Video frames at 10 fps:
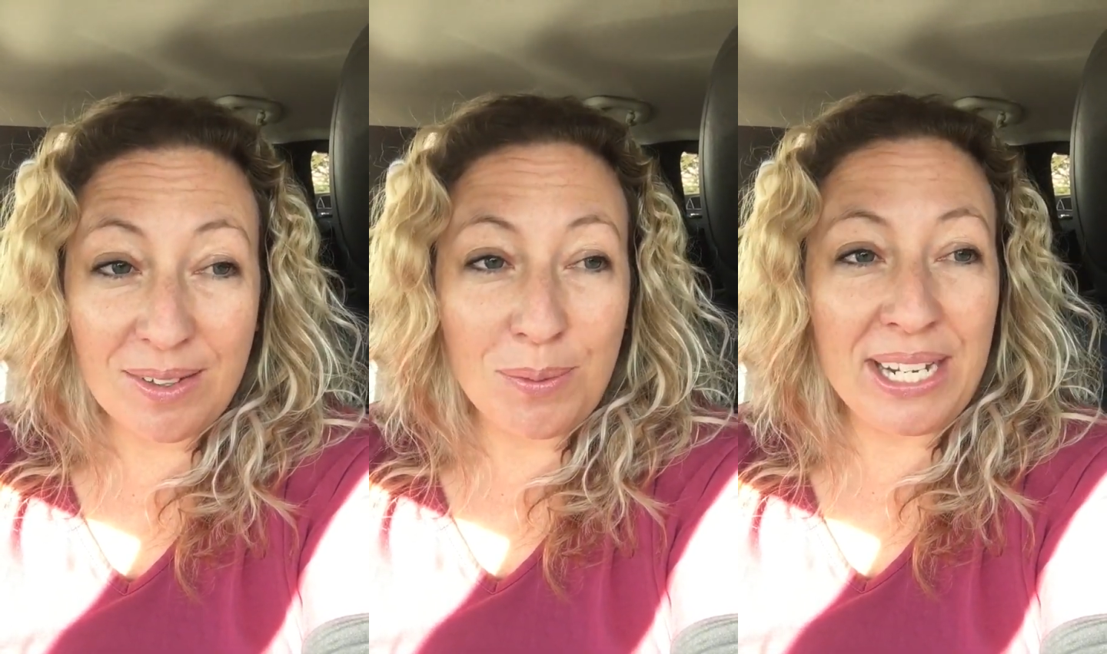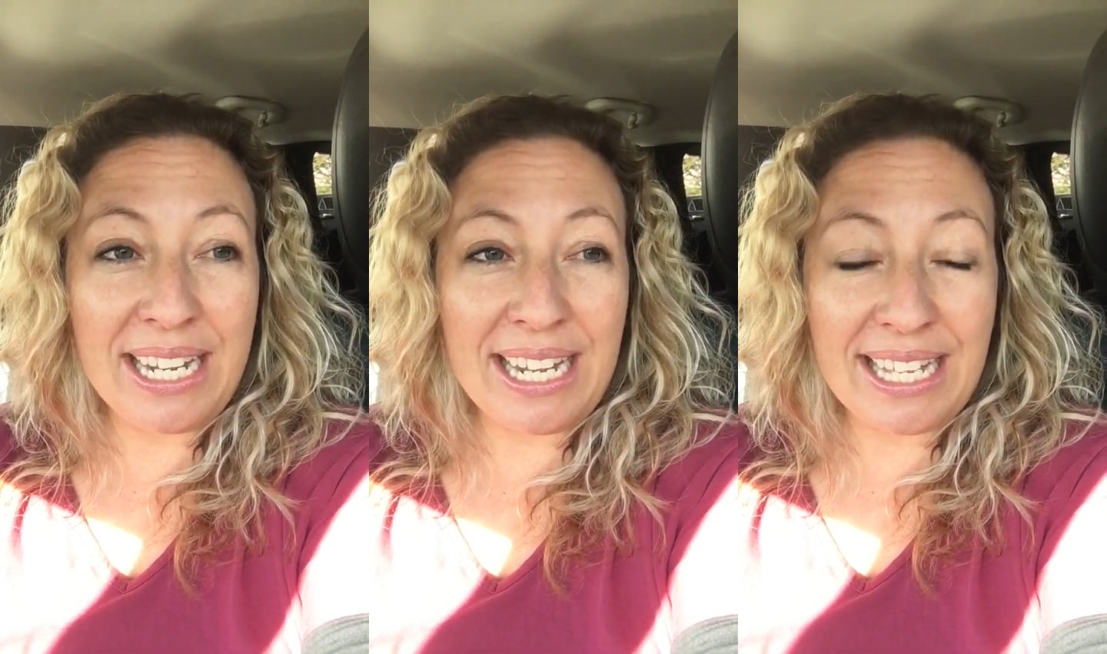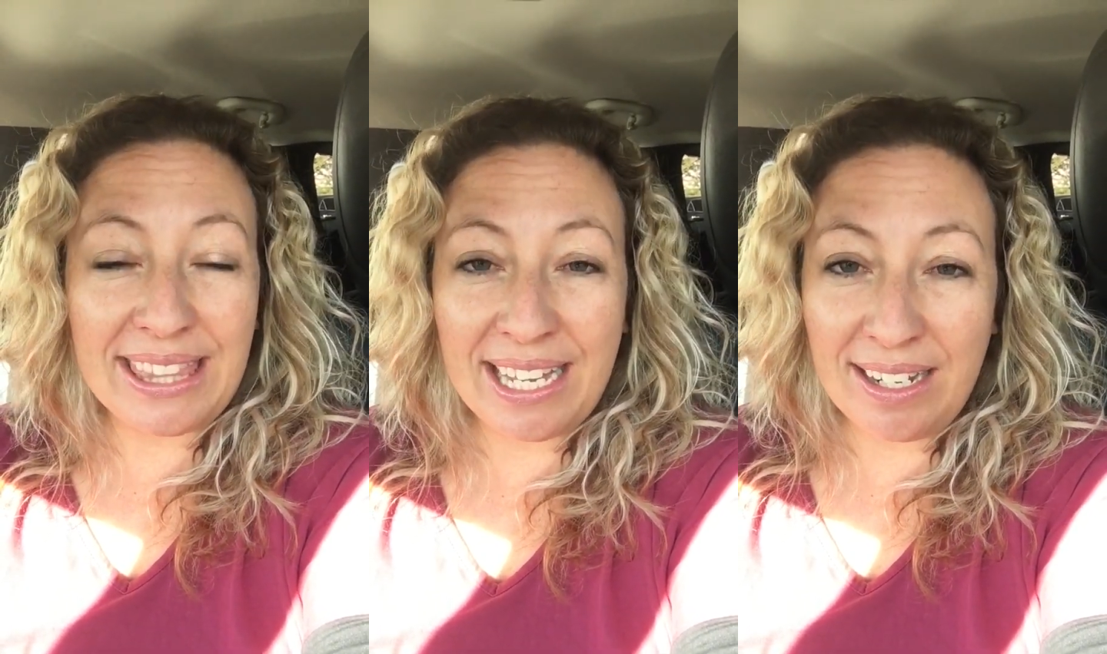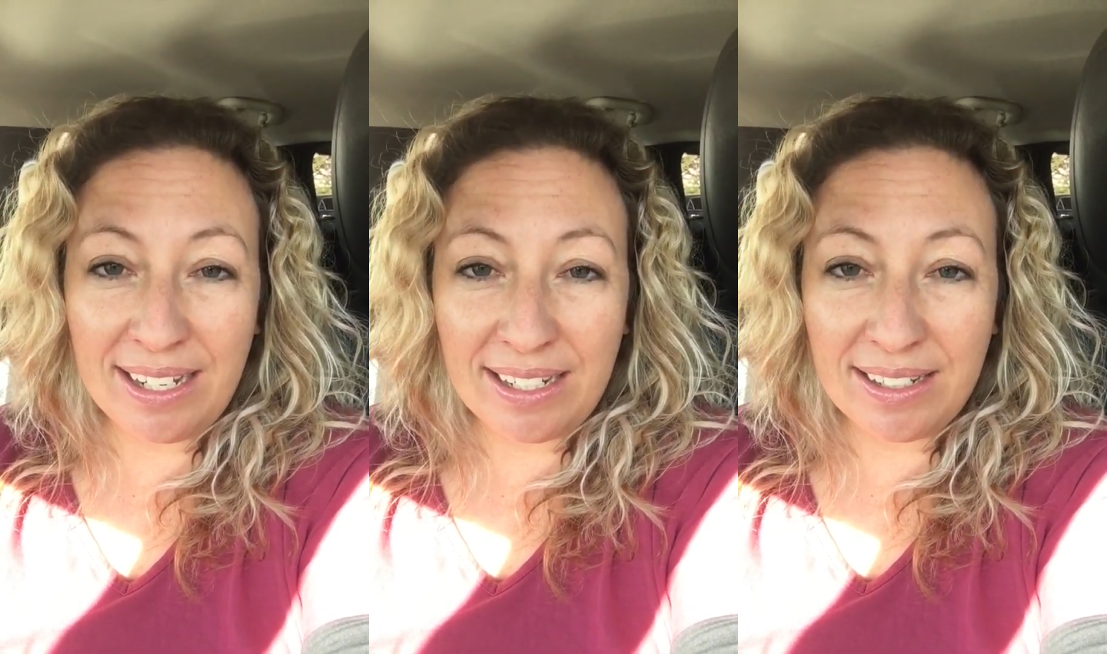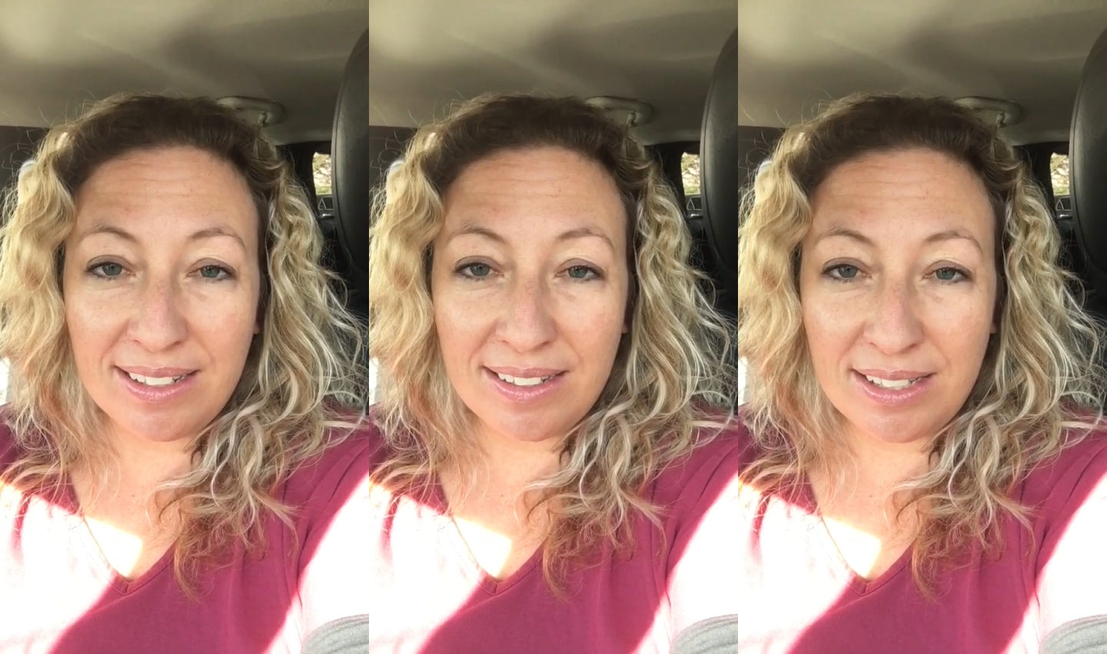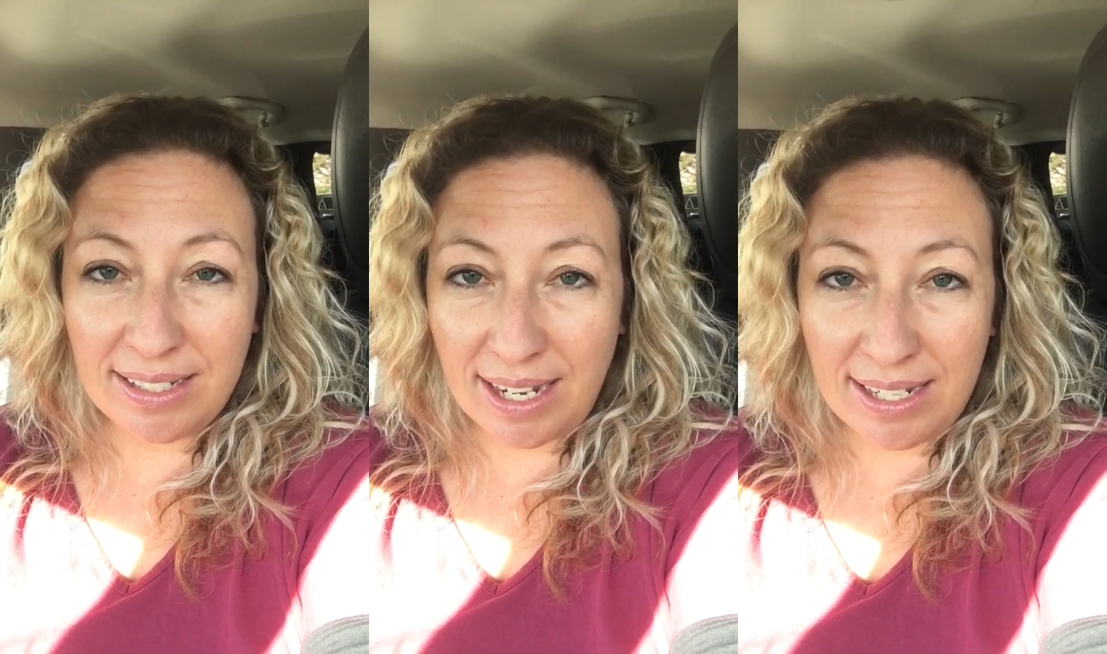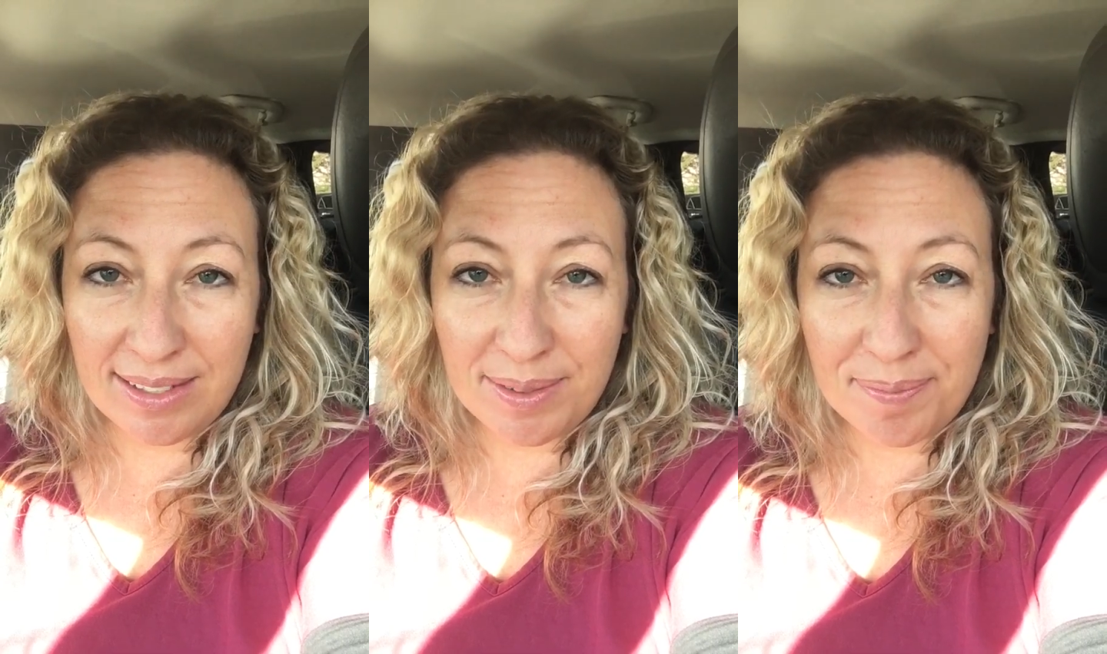we can get that in tonight.